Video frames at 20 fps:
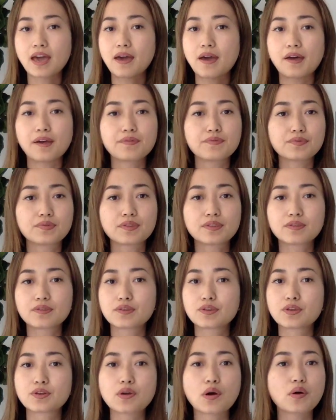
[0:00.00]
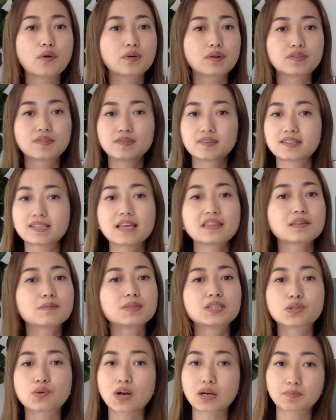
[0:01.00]
and, you know, send
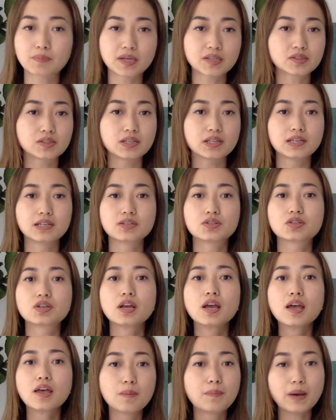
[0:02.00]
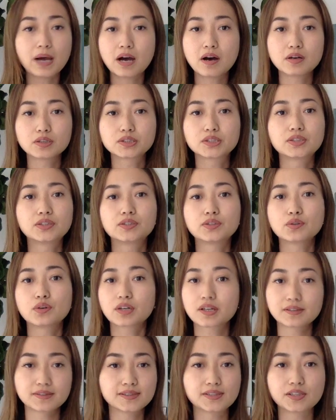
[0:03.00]
them a direct message about
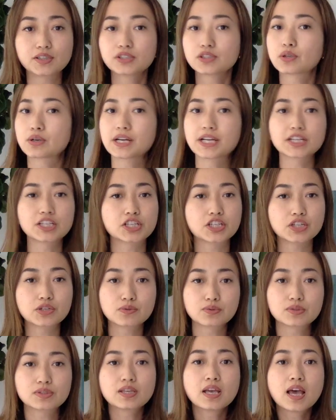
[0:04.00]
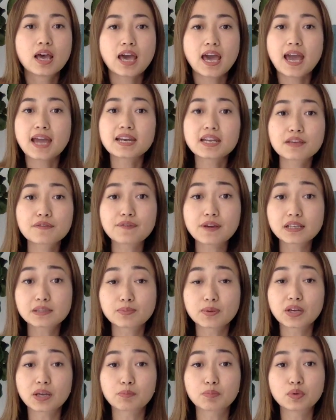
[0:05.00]
your concerns or issues. Any
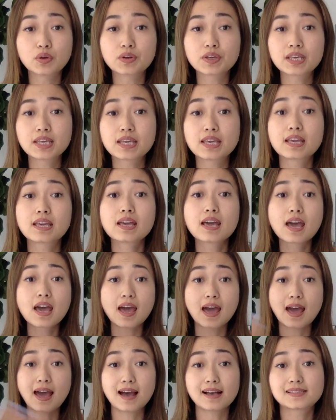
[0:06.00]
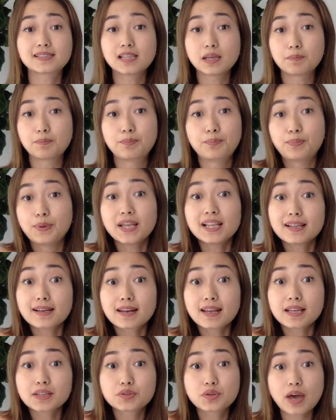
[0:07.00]
Facebook employee has the
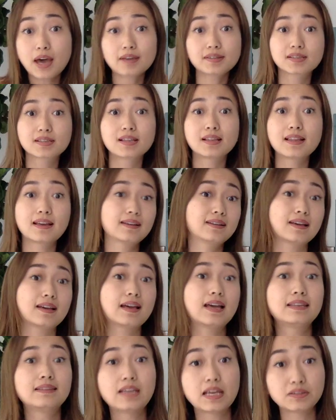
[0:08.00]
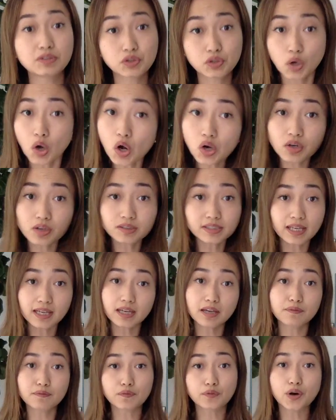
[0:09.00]
ability to escalate an internal
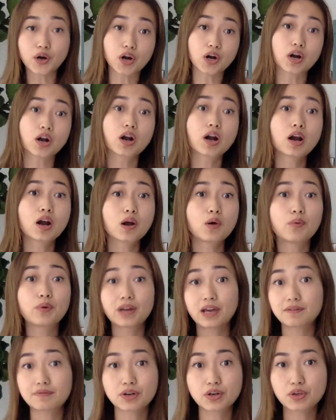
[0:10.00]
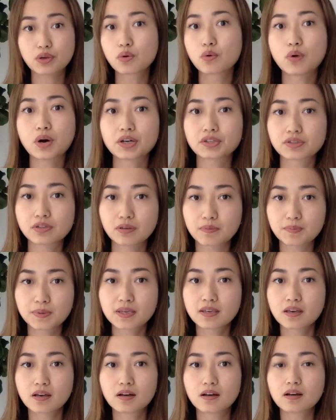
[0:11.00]
ticket for whatever you want to
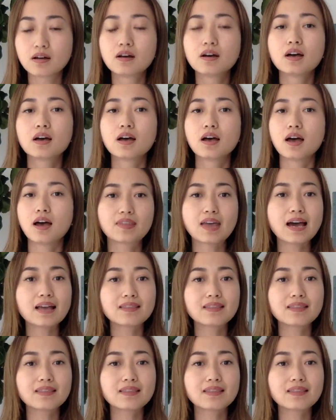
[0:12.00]
appeal, and